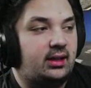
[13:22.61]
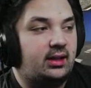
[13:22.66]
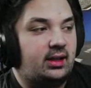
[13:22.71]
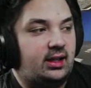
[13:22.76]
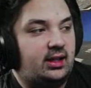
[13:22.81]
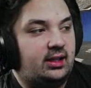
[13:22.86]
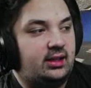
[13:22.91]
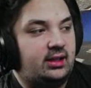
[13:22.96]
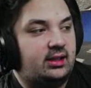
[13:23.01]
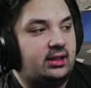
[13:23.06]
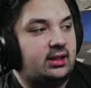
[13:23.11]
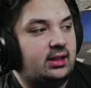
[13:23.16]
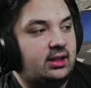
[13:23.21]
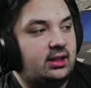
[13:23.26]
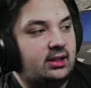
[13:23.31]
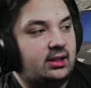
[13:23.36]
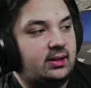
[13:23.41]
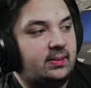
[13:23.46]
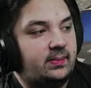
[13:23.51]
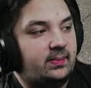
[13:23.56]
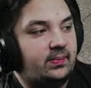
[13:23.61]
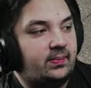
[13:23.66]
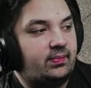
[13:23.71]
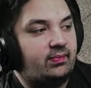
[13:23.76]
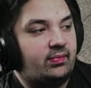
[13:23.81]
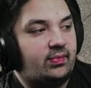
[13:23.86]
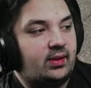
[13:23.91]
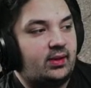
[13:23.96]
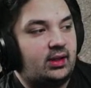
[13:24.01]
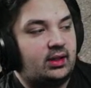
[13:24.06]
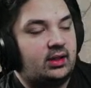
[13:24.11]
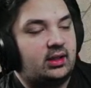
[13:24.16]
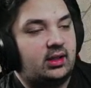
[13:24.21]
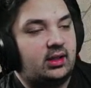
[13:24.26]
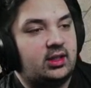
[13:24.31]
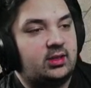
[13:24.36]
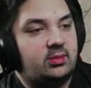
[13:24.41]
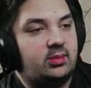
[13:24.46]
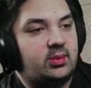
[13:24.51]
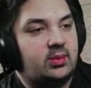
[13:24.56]
and uh,
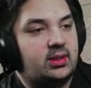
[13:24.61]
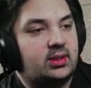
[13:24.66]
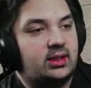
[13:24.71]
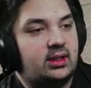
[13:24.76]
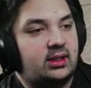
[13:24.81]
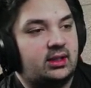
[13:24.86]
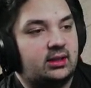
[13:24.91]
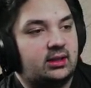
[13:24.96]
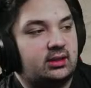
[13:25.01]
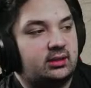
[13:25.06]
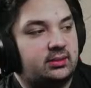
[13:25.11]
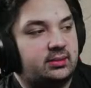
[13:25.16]
Cosman is leading.